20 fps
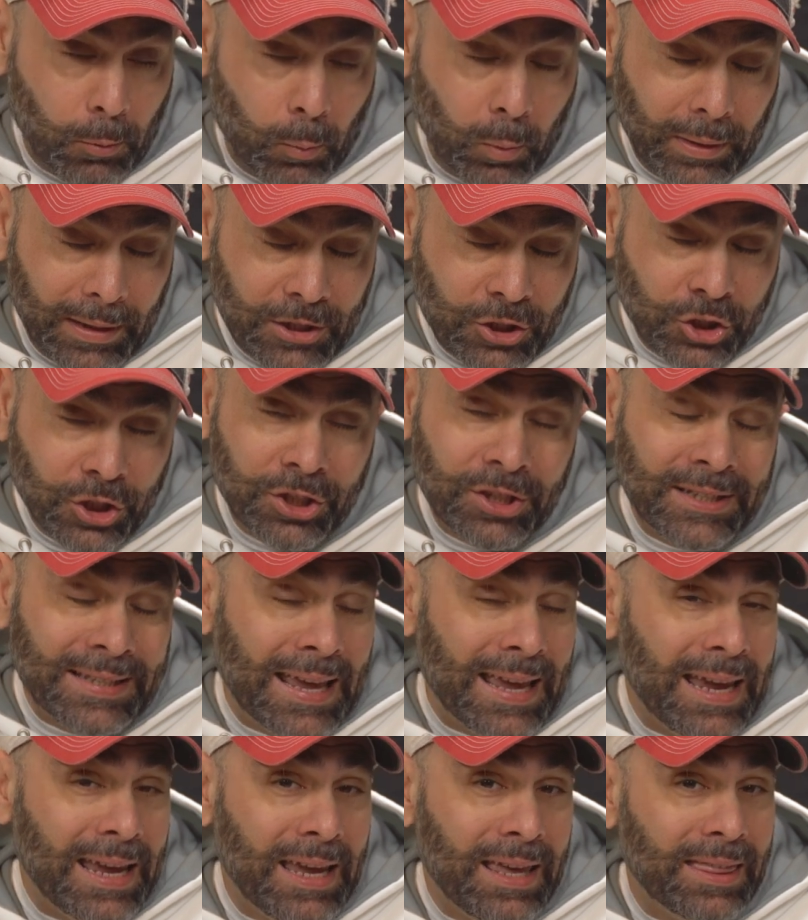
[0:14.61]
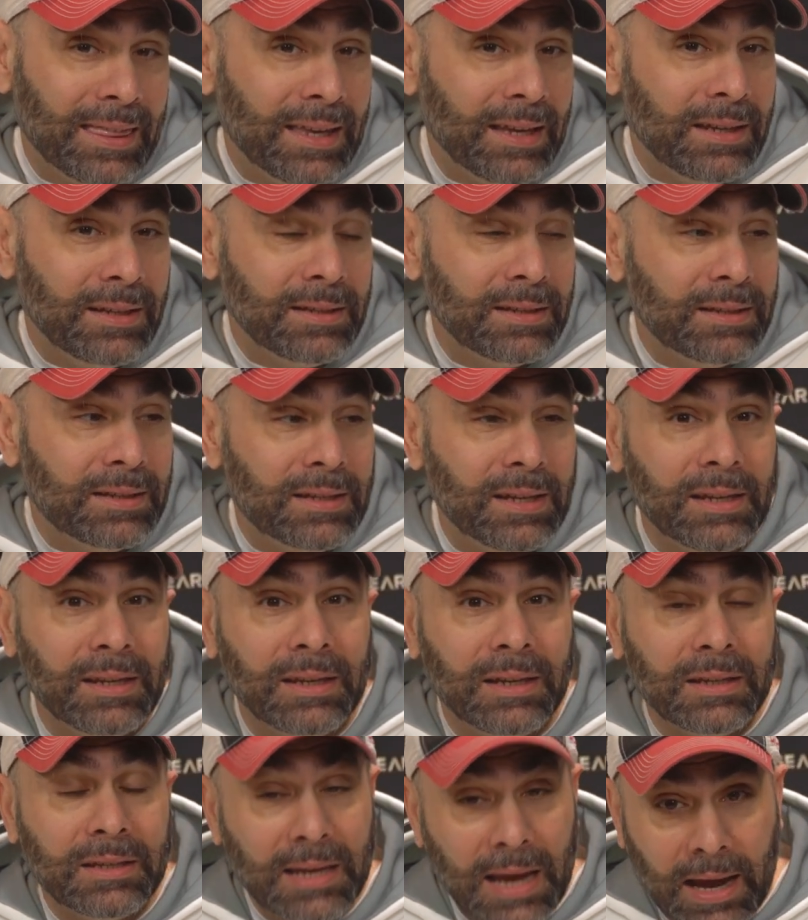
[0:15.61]
Well, let's just say things
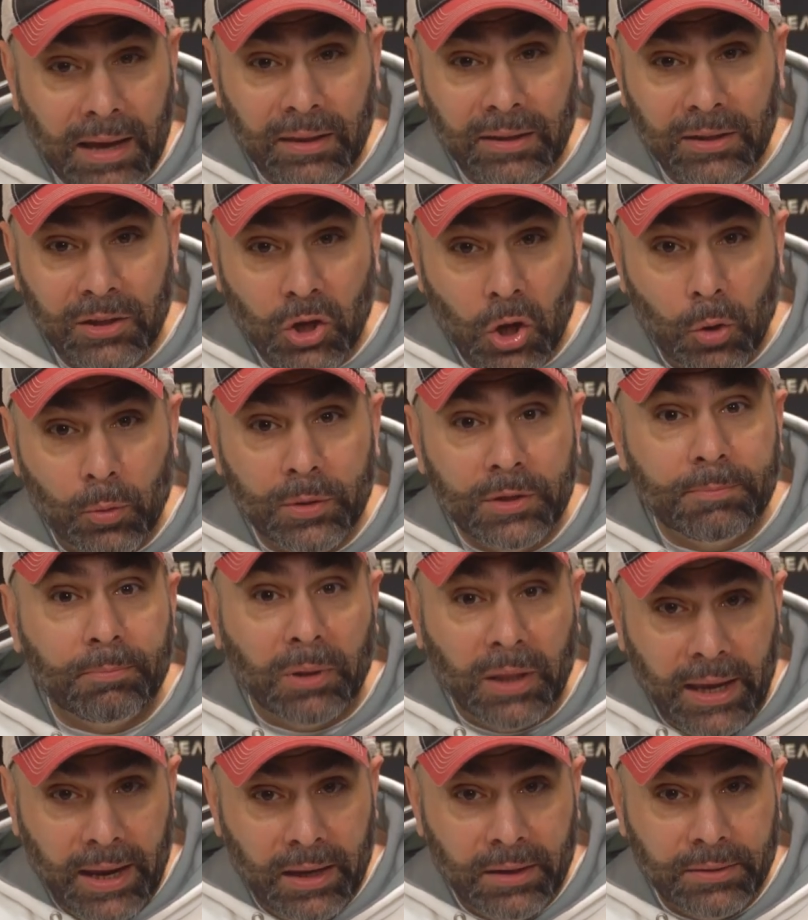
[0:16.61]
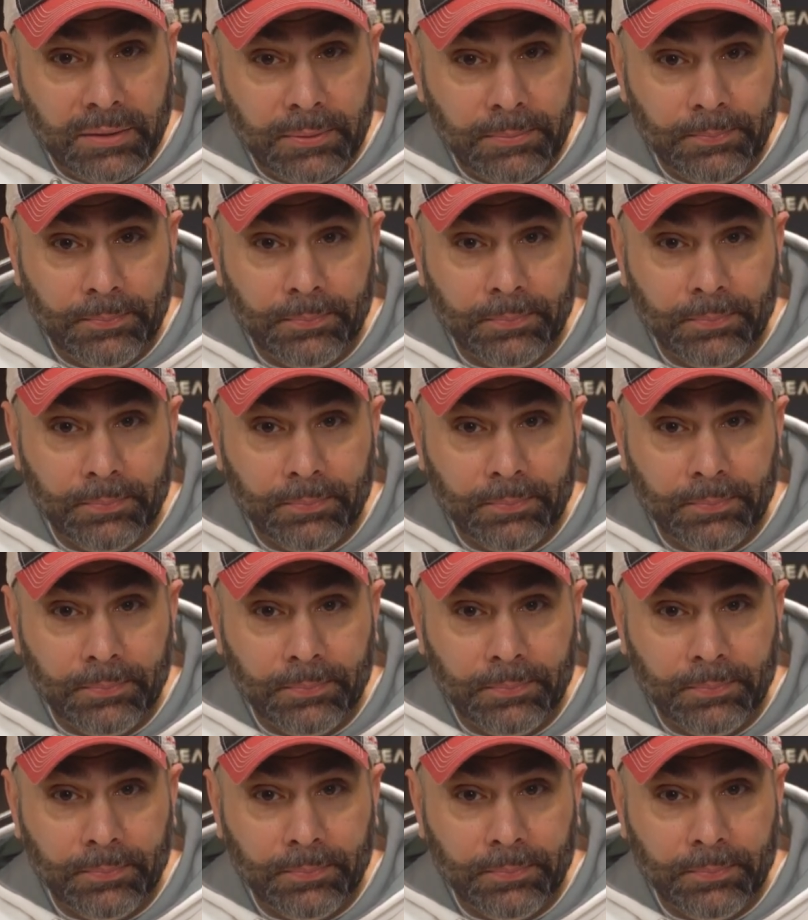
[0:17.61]
didn't exactly go as planned.